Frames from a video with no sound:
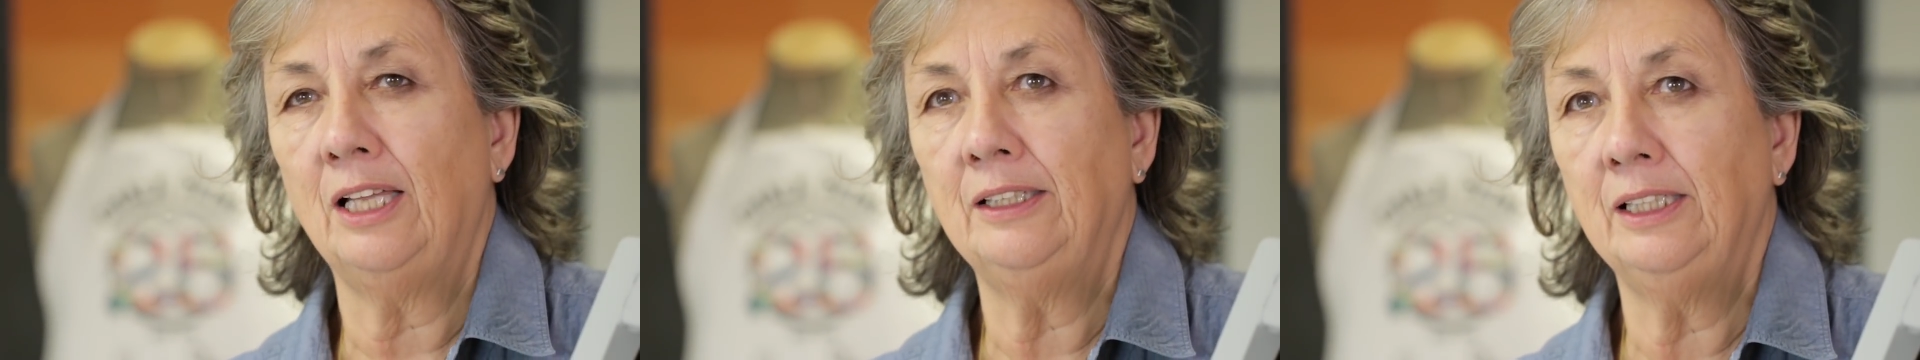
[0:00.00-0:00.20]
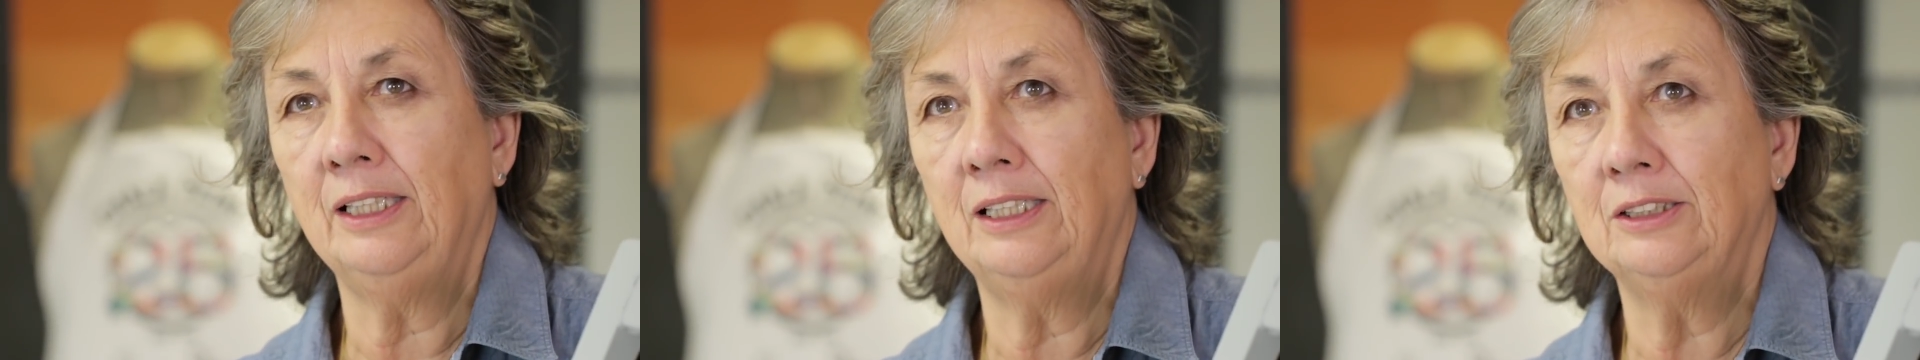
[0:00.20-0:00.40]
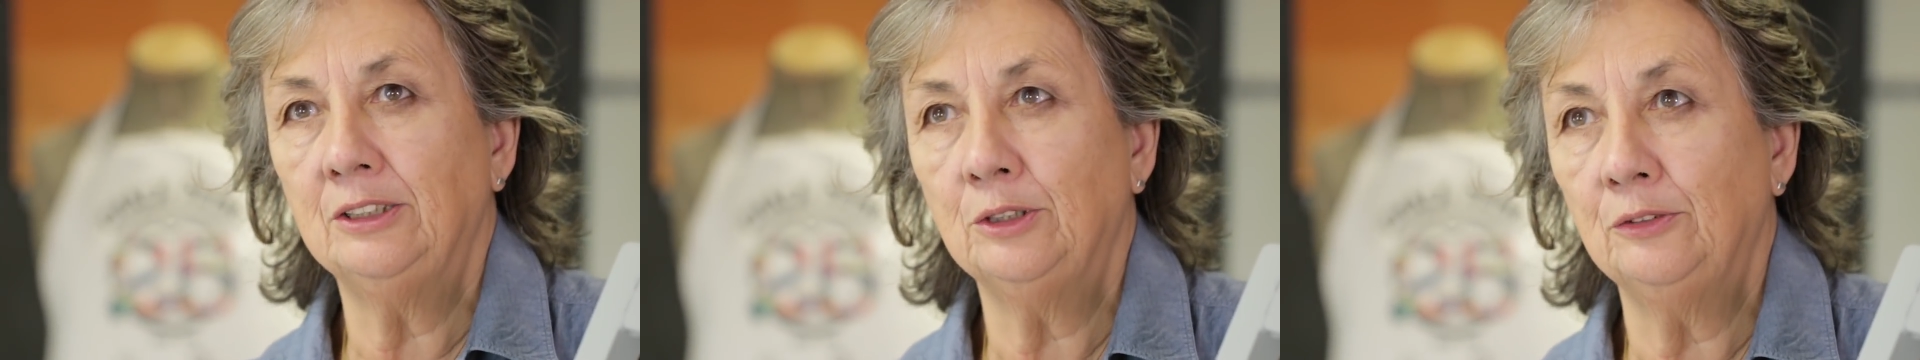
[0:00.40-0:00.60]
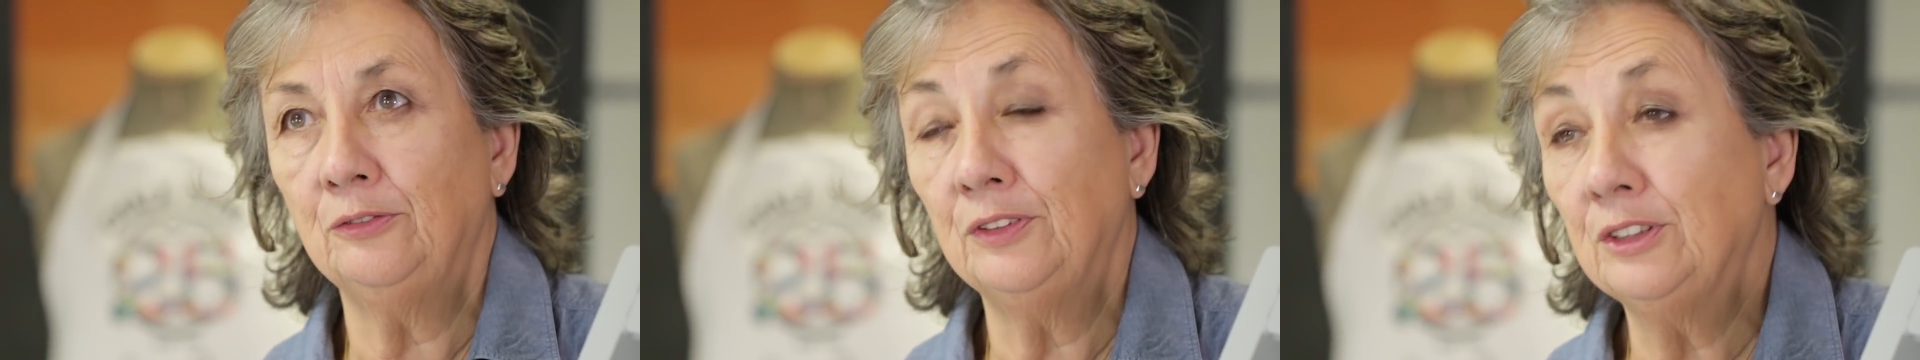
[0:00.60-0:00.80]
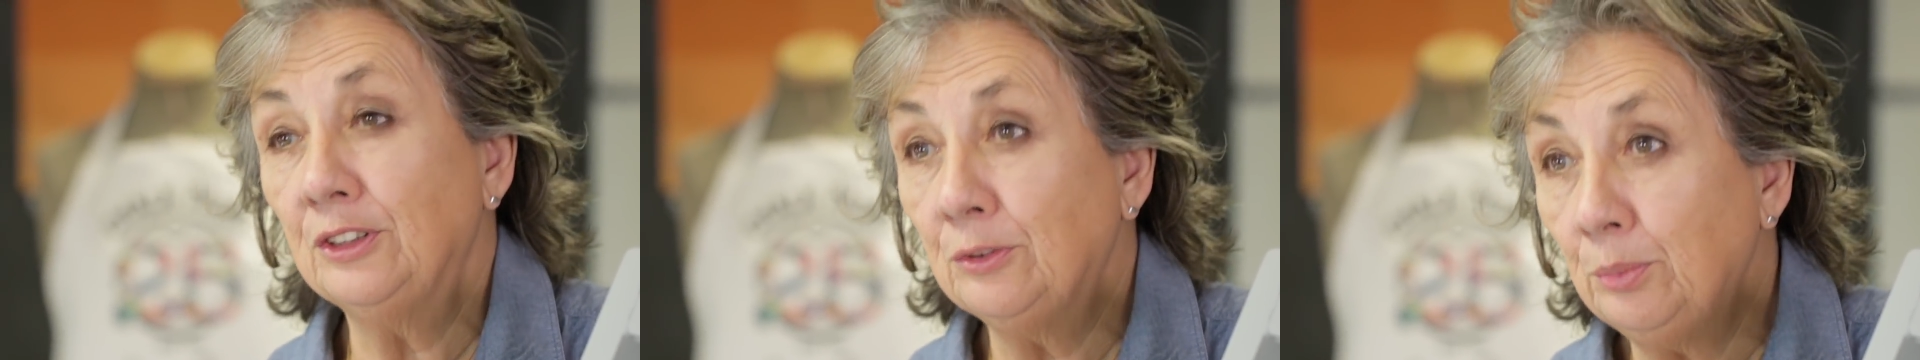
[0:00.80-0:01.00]
I think it's good
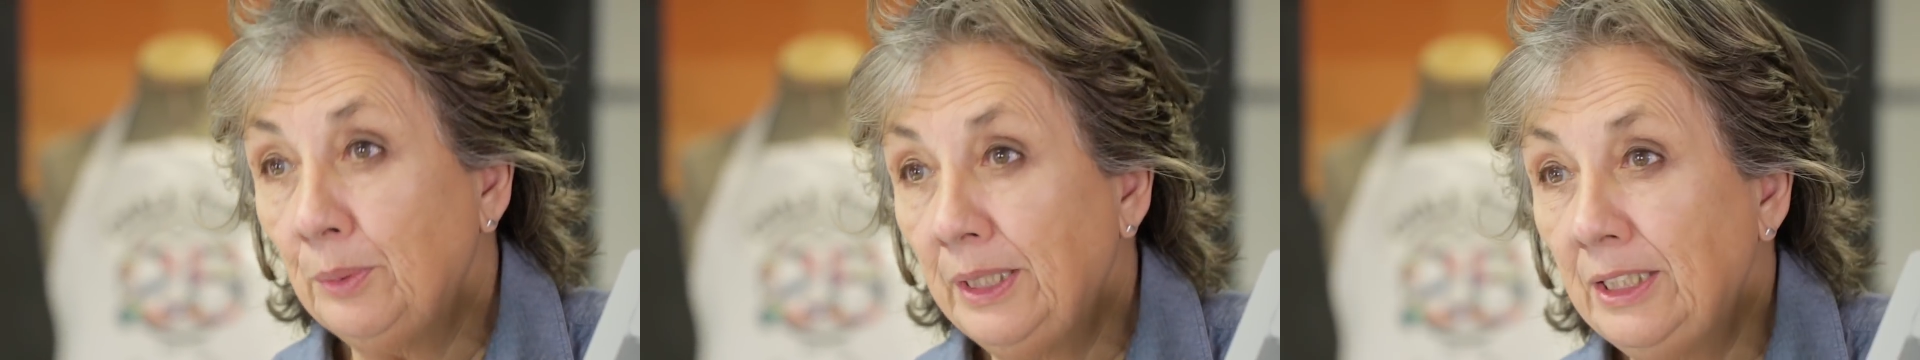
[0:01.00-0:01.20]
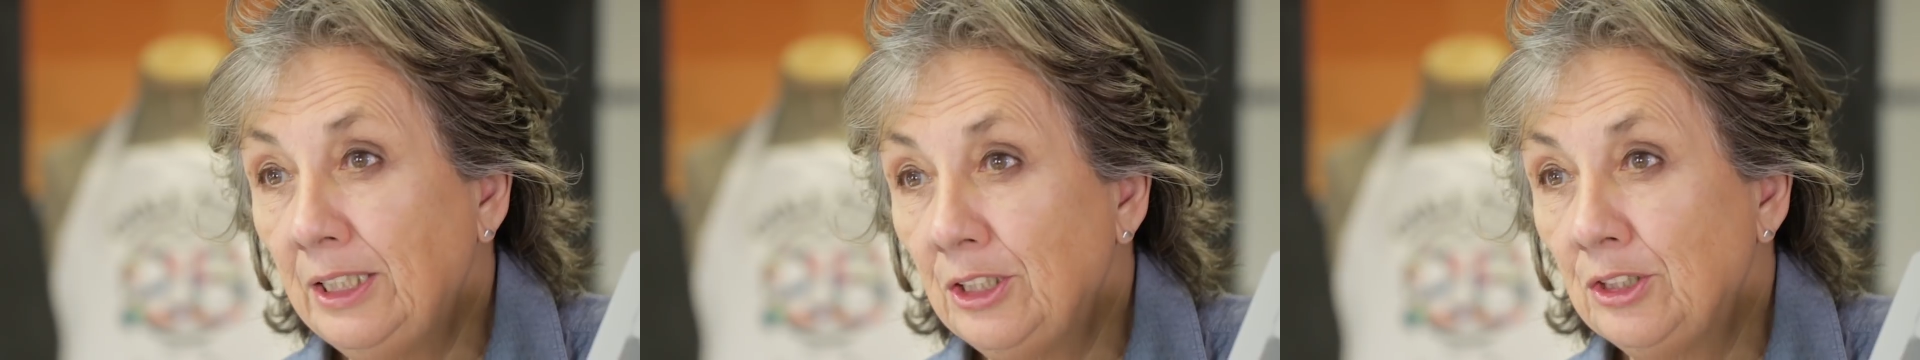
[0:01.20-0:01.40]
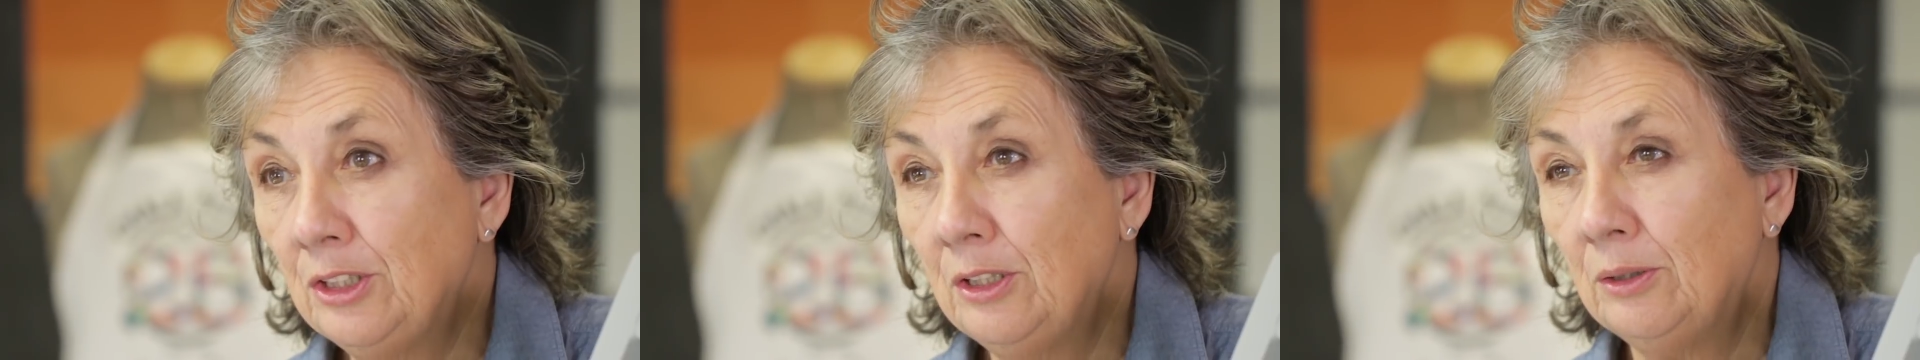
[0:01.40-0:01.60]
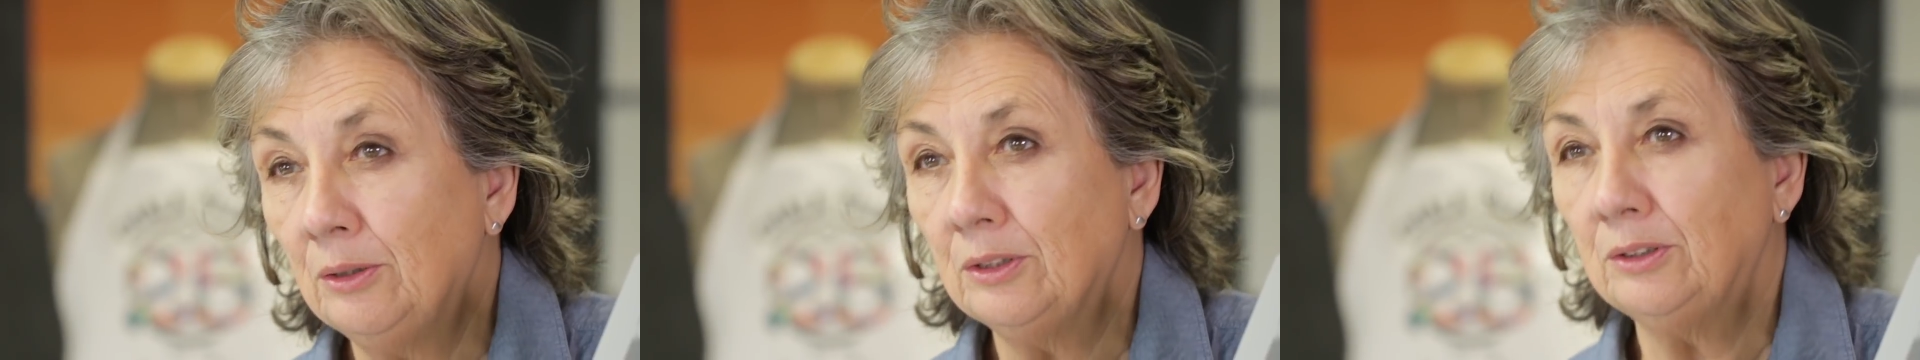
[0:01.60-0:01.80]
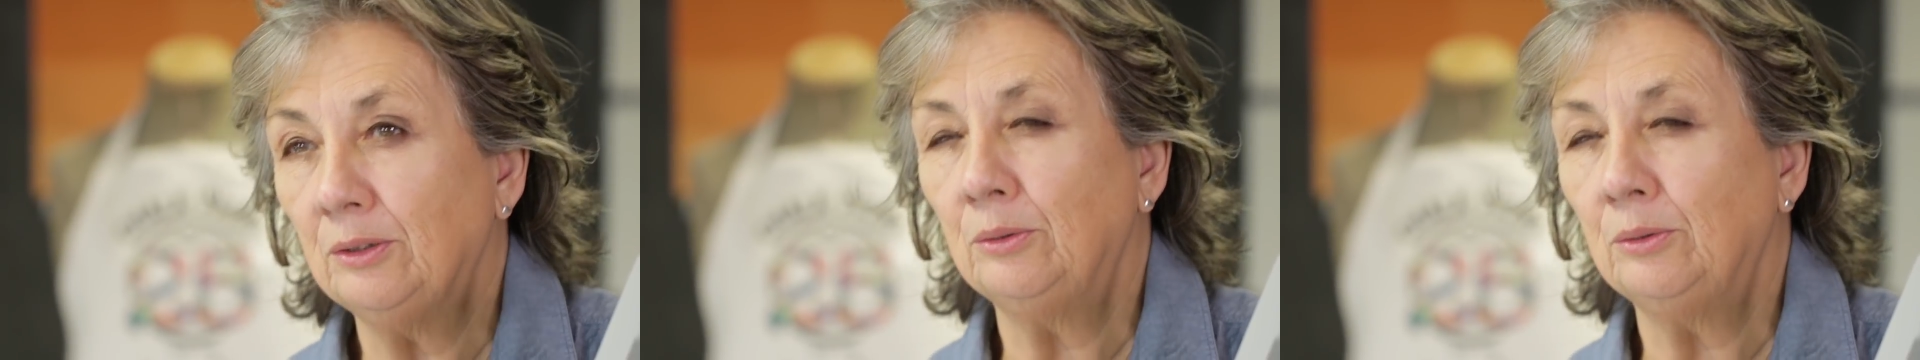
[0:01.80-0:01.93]
for Swedish looks,